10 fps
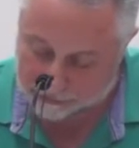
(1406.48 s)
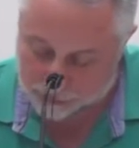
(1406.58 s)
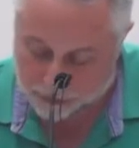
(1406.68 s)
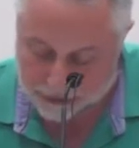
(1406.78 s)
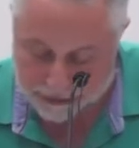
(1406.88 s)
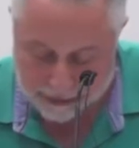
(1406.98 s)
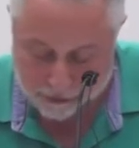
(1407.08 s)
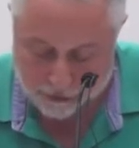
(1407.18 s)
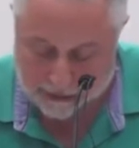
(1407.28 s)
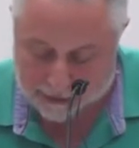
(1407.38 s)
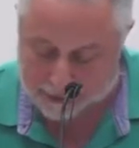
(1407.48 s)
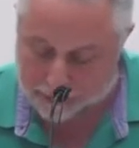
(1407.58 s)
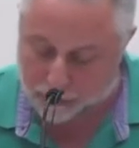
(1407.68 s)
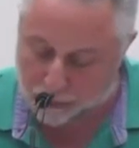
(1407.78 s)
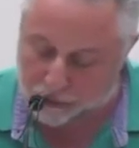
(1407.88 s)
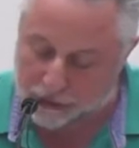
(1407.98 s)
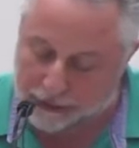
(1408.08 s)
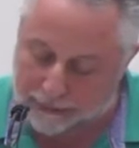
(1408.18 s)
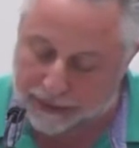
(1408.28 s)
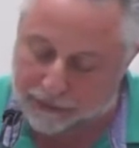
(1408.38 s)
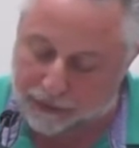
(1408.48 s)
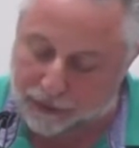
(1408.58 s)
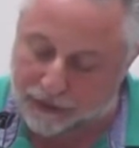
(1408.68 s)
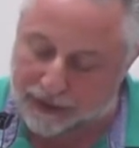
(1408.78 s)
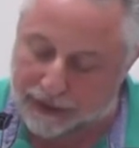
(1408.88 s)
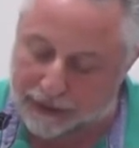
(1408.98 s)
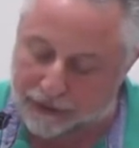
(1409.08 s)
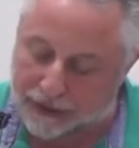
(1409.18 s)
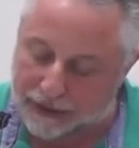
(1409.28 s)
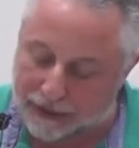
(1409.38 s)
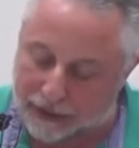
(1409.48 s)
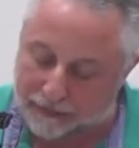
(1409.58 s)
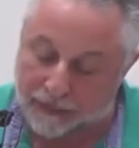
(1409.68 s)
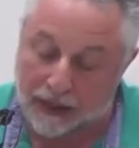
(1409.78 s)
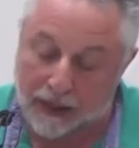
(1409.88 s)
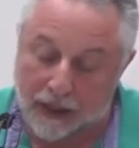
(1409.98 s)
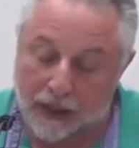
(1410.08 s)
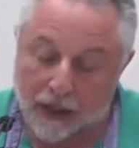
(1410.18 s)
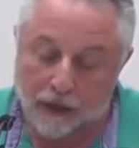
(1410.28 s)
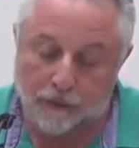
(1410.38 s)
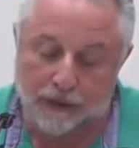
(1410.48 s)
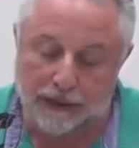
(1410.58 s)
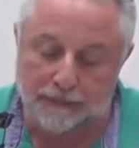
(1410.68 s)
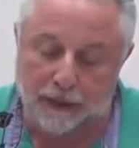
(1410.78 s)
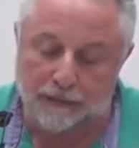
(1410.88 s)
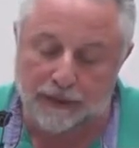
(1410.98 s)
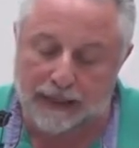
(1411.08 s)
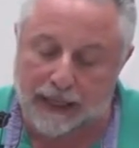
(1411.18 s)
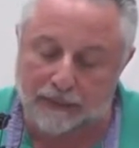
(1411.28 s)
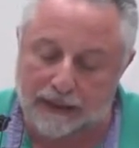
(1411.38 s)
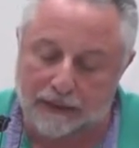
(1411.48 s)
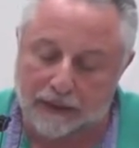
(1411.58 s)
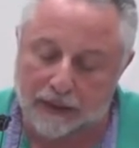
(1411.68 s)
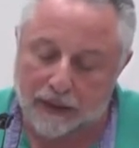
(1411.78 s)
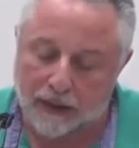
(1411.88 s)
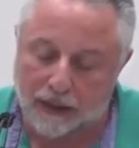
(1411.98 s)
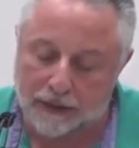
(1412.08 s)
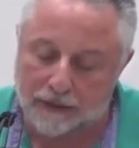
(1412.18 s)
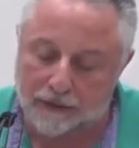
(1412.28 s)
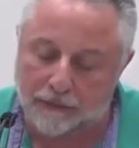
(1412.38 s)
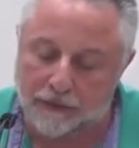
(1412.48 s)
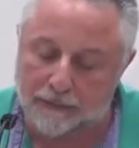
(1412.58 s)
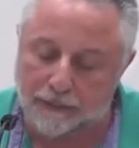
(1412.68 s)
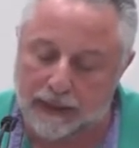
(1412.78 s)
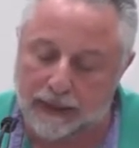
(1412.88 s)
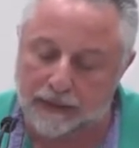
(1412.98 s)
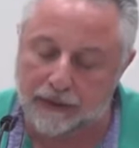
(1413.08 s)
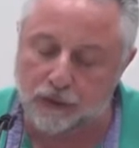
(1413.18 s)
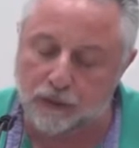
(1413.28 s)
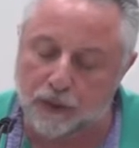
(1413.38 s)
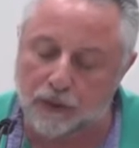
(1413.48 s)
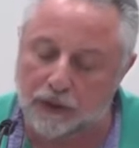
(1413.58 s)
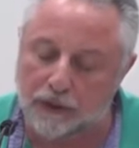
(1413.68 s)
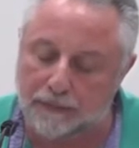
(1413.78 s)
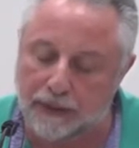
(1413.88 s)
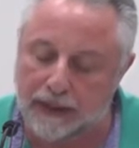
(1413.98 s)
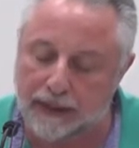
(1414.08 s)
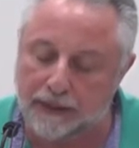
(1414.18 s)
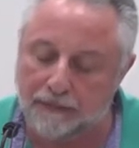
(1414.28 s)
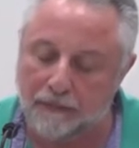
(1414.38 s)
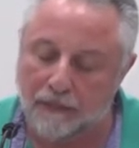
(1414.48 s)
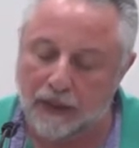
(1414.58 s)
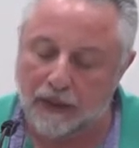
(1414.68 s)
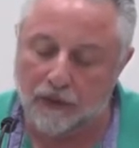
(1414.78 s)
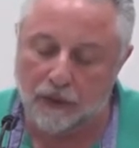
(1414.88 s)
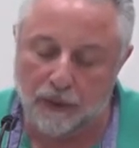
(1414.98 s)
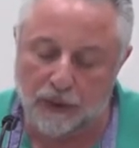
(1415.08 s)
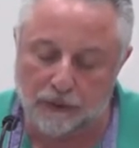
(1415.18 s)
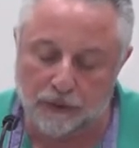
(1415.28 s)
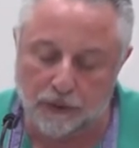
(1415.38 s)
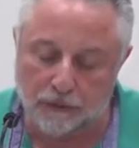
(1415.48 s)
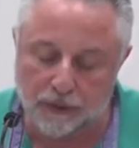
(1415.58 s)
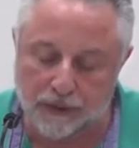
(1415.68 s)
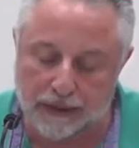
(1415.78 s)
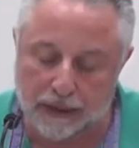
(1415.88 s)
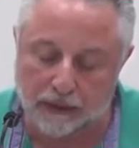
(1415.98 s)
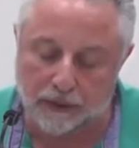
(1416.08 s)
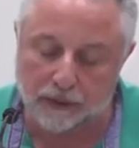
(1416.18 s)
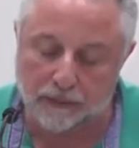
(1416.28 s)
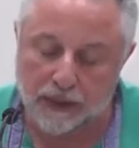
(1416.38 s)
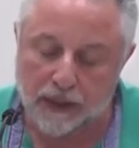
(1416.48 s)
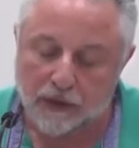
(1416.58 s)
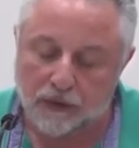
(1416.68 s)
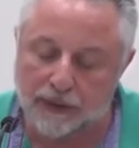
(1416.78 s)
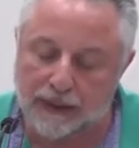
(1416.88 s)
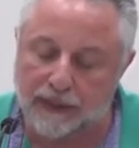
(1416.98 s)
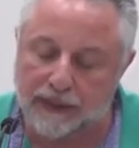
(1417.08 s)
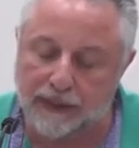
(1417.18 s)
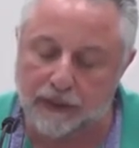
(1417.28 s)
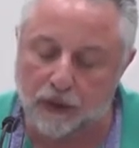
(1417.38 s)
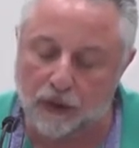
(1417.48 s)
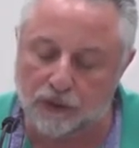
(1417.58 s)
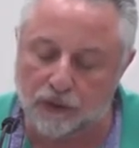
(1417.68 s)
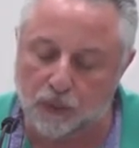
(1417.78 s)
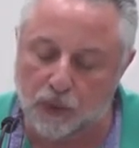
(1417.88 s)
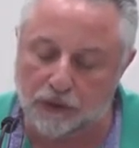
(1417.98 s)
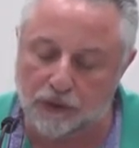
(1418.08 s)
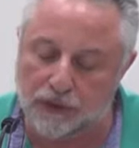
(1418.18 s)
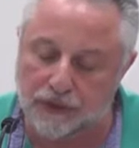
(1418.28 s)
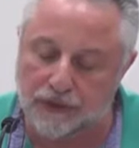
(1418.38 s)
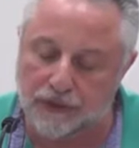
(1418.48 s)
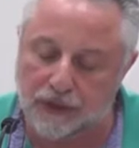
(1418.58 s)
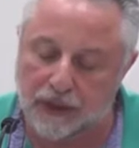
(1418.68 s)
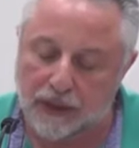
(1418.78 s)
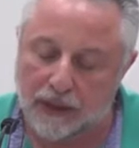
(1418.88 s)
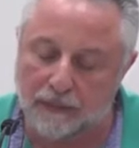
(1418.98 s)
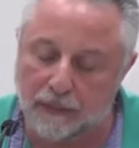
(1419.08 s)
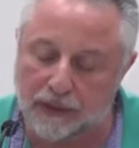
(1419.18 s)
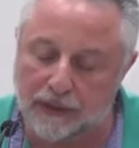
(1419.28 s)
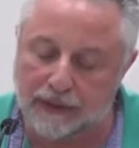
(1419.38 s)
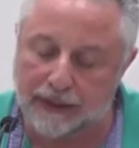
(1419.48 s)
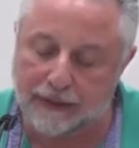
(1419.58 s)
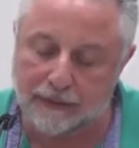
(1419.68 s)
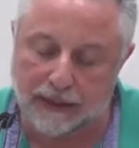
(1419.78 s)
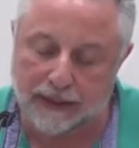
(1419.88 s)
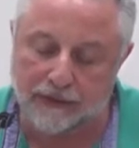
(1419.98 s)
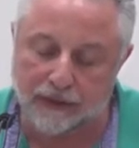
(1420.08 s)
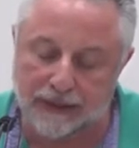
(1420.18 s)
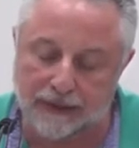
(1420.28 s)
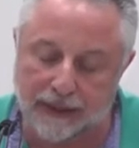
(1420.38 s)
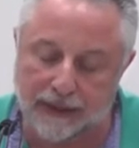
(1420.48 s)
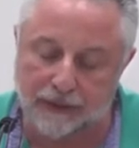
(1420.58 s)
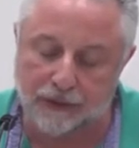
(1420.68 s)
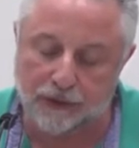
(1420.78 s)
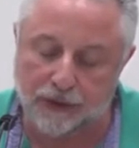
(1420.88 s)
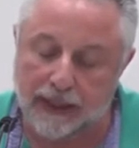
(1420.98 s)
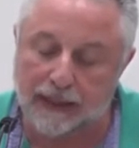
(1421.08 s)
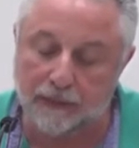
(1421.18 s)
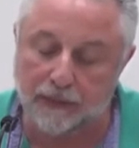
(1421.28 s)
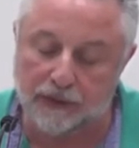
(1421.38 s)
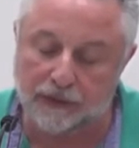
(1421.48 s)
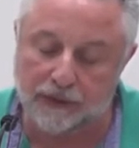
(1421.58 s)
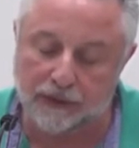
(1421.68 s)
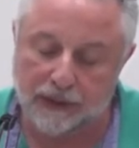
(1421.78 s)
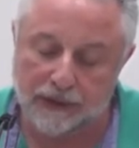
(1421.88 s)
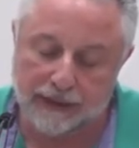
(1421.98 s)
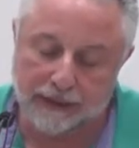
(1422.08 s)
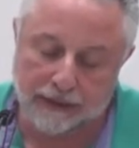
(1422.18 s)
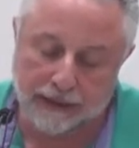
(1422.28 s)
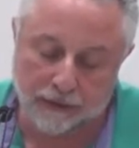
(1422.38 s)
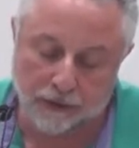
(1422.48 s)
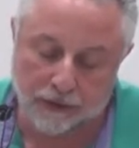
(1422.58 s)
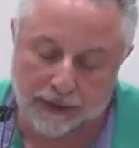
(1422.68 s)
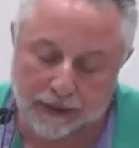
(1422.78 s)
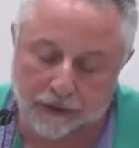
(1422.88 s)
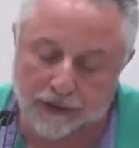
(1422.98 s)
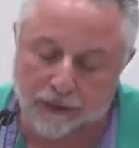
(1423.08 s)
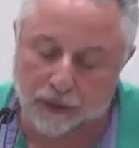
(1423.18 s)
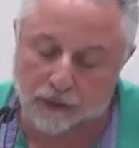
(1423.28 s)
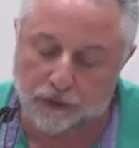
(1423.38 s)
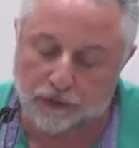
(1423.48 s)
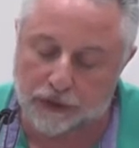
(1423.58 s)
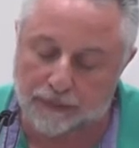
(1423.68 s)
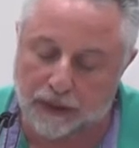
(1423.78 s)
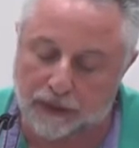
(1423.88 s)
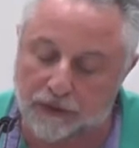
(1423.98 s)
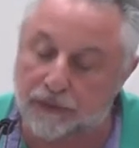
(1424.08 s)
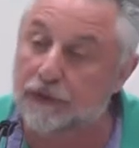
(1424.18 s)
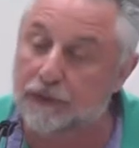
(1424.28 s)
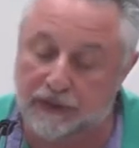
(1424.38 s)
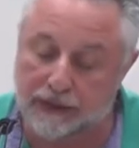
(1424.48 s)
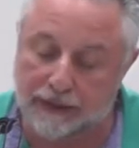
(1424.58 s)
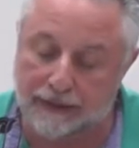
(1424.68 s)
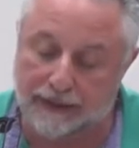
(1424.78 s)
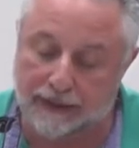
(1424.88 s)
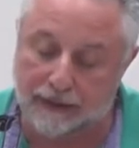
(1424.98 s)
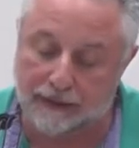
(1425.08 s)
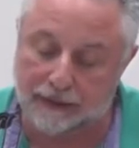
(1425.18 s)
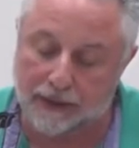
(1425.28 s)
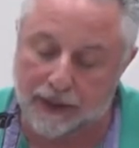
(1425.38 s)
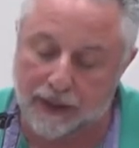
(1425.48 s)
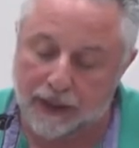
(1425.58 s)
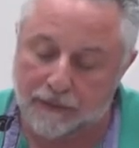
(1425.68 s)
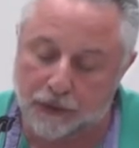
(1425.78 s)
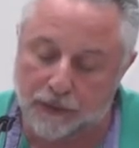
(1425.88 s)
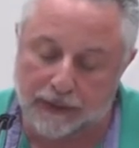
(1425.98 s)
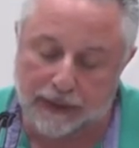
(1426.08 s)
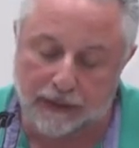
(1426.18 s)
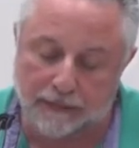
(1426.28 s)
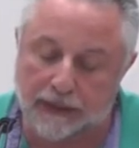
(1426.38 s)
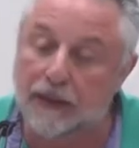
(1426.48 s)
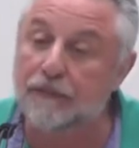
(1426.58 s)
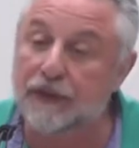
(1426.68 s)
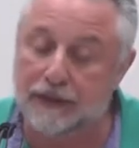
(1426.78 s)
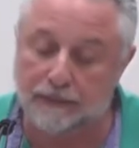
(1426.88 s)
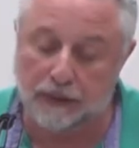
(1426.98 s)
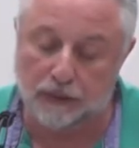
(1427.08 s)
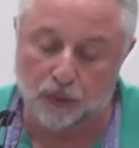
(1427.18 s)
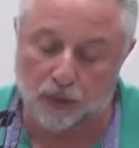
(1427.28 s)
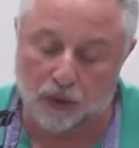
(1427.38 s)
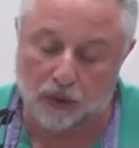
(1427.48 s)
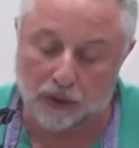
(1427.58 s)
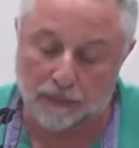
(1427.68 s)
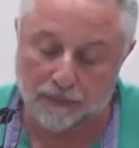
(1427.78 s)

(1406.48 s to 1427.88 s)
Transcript: as most Shakespearean constellations are. For this purpose, Hamlet Ask traveling players to put on a play, The Murder of Gonzago, so that when King Claudius watches, a murder takes place on stage, and the murder takes place on stage, his emotional response will reveal his guilt, which will thus become visible to all.